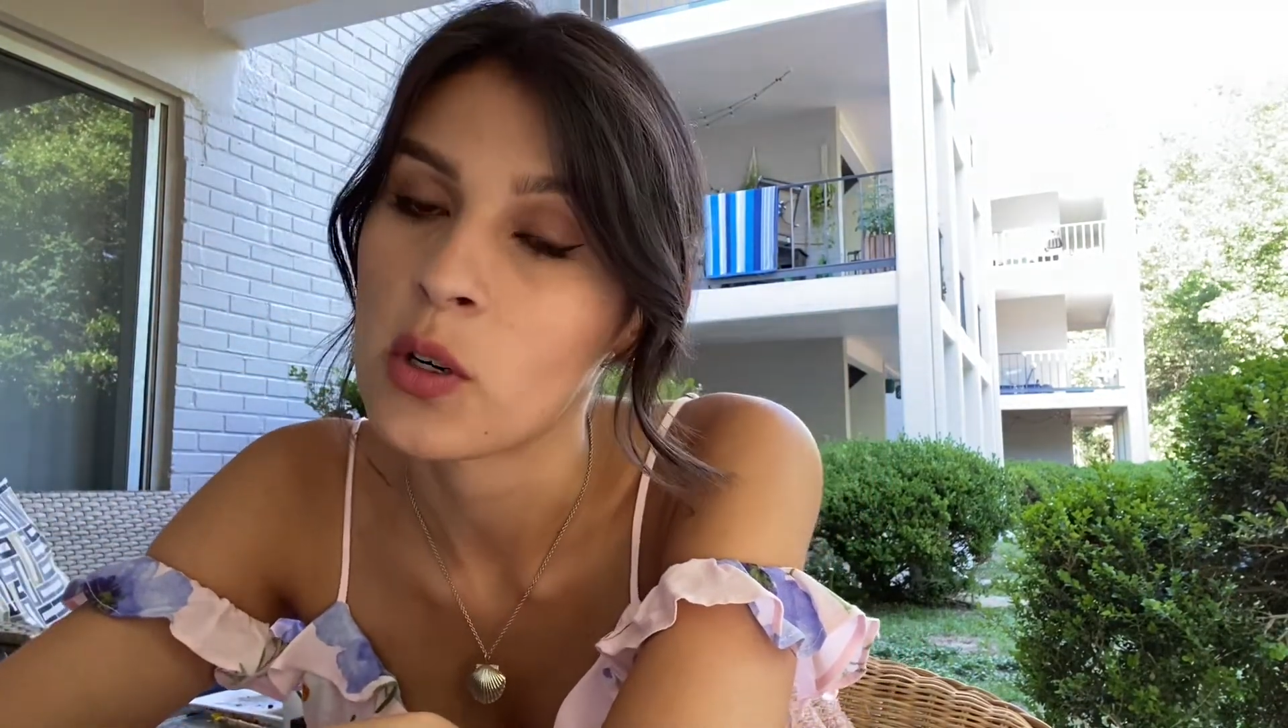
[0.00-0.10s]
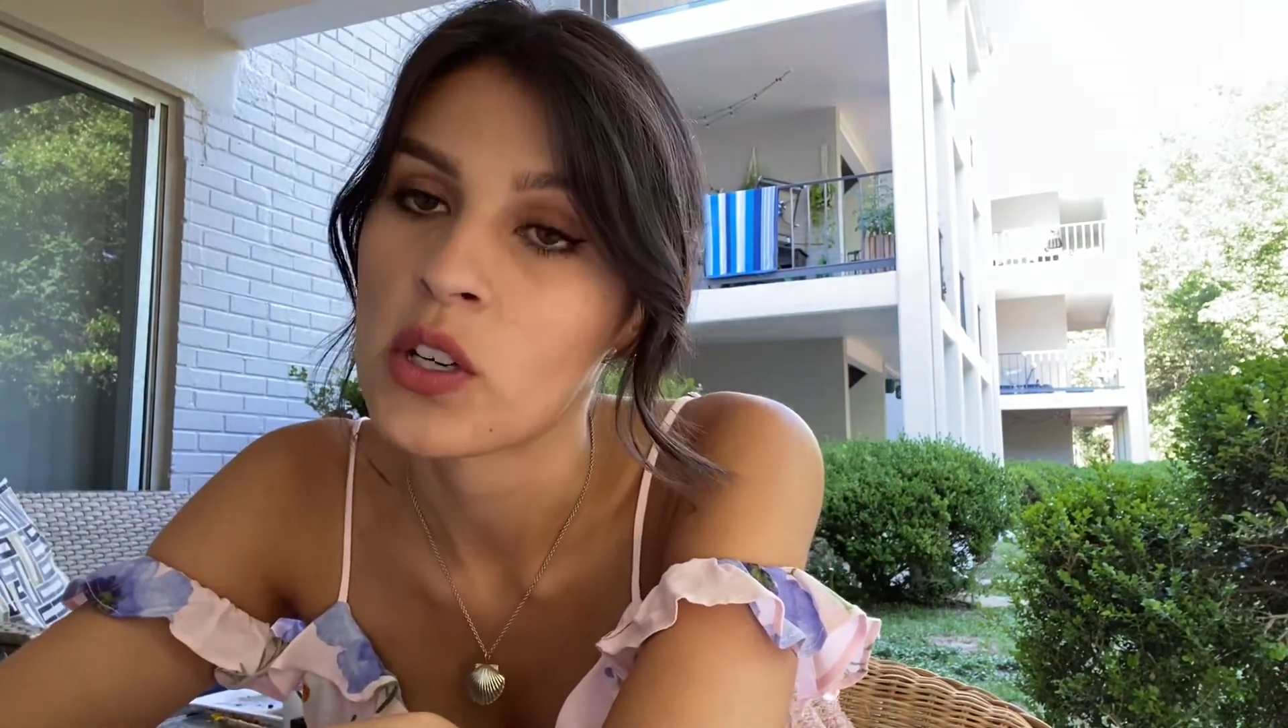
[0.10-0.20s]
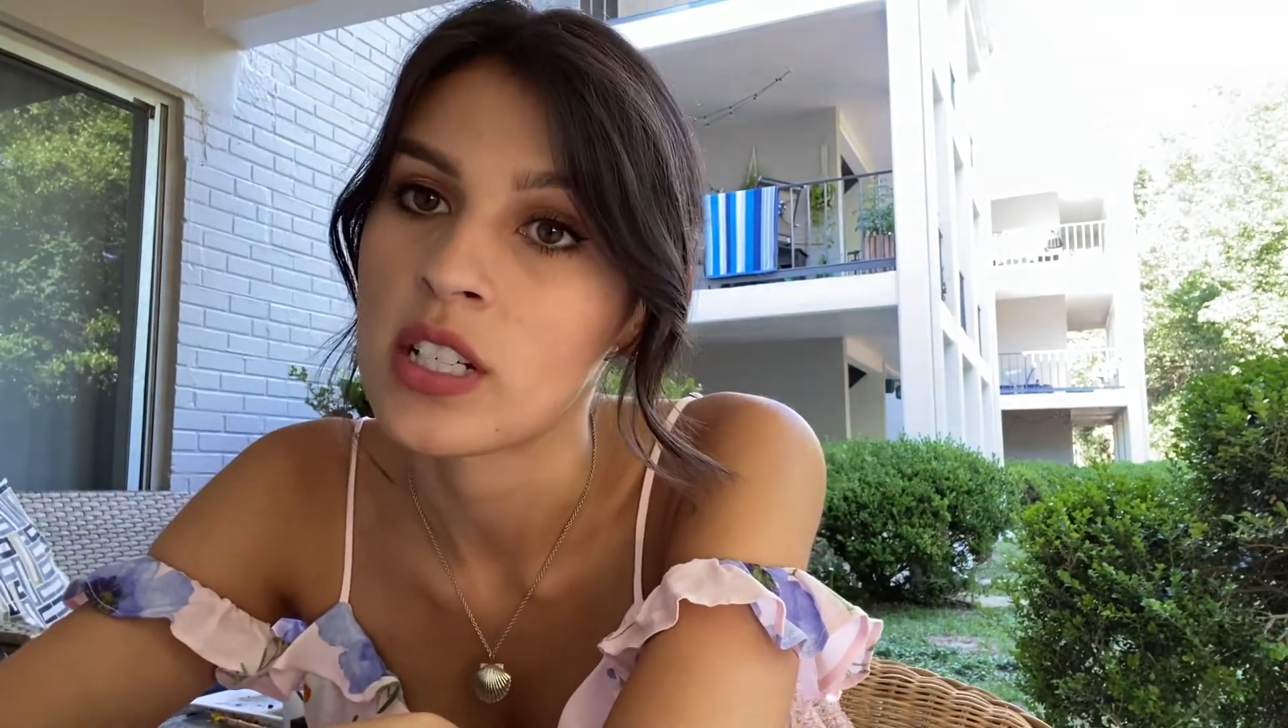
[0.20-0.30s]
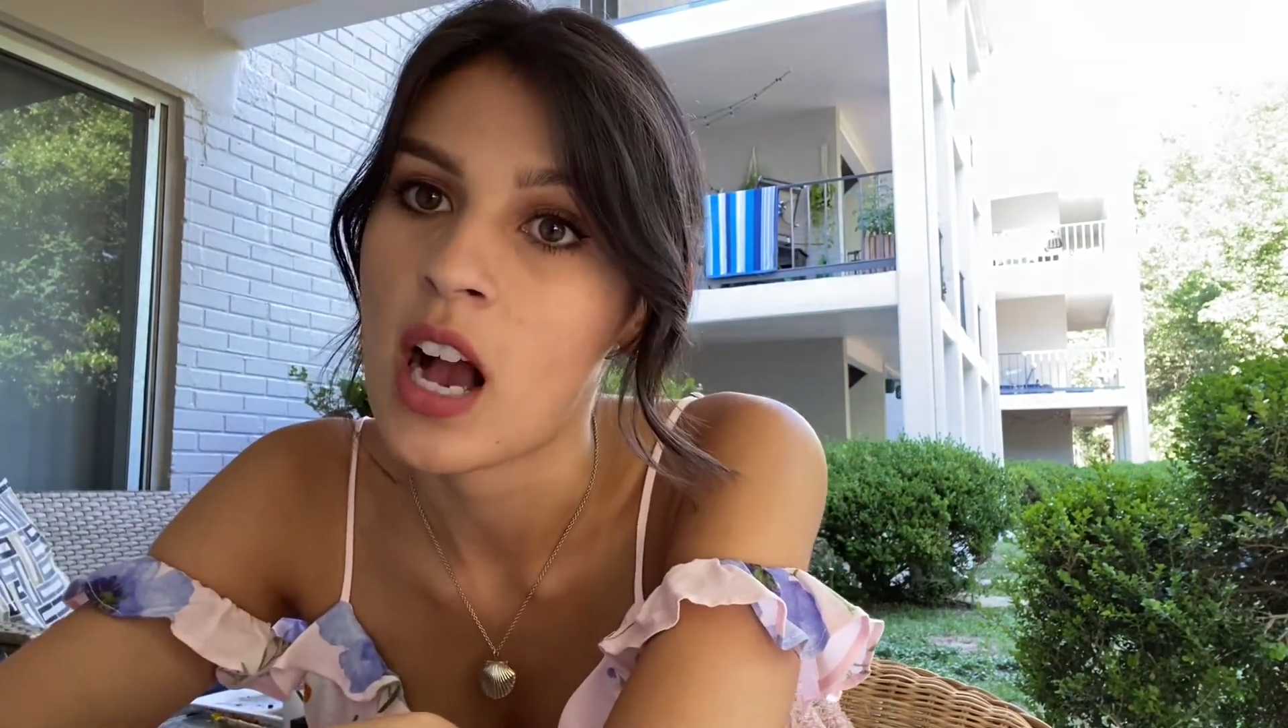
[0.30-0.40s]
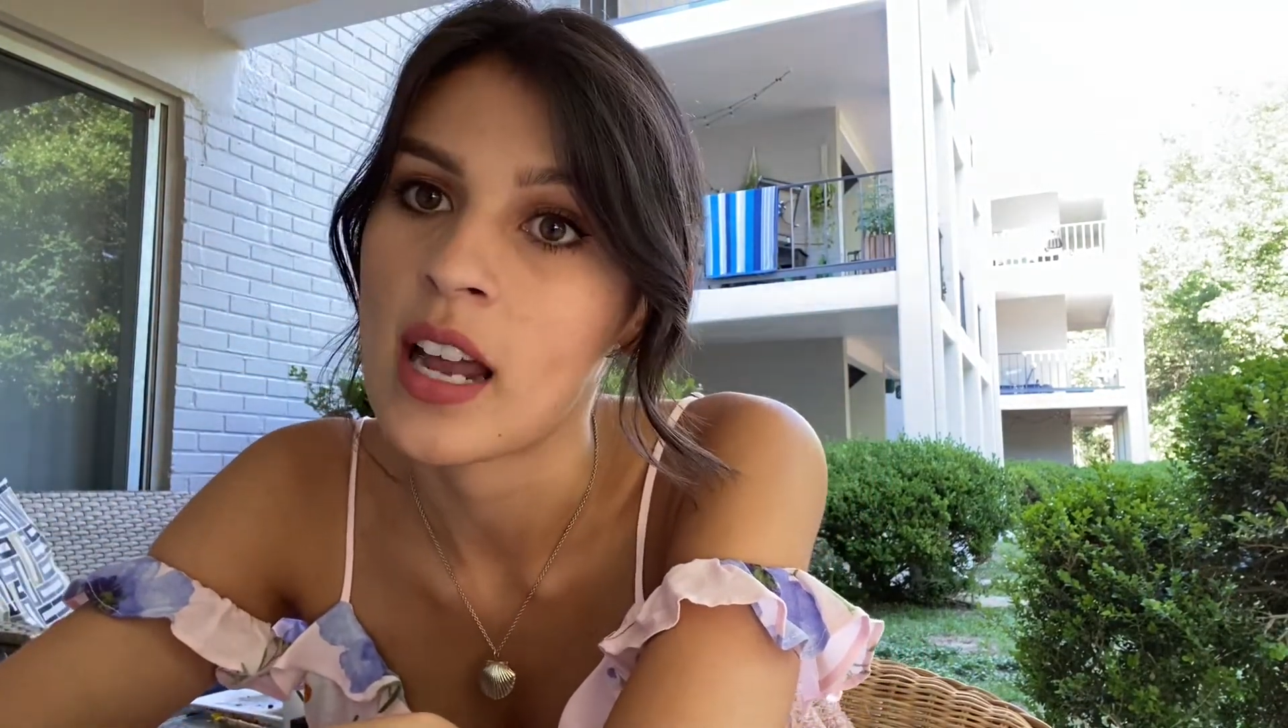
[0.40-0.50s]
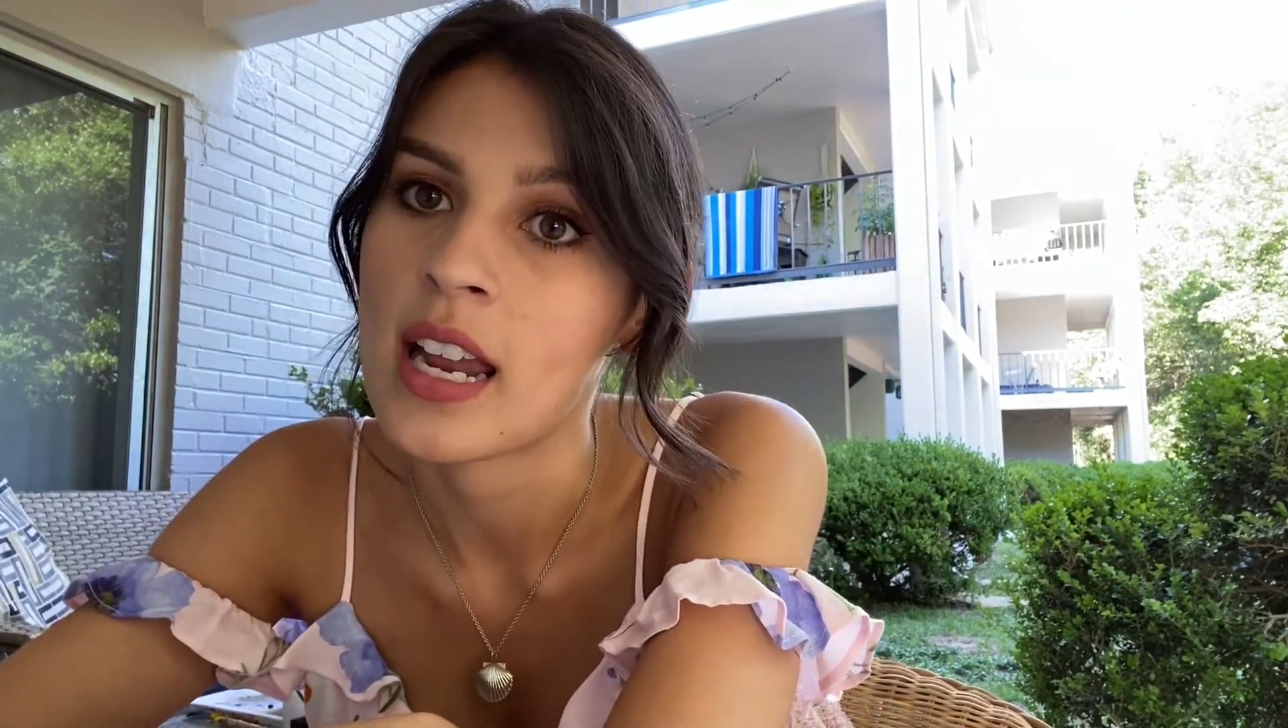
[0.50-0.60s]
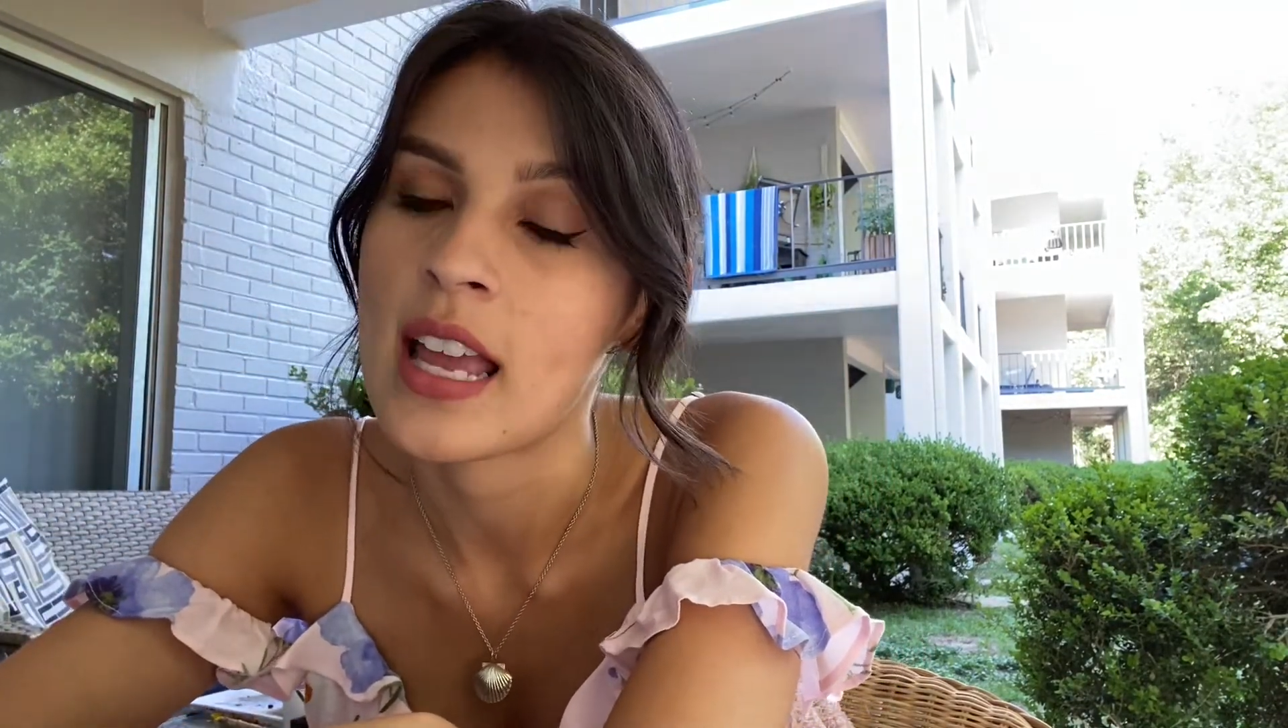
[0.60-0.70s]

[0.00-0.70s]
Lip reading: Chordata,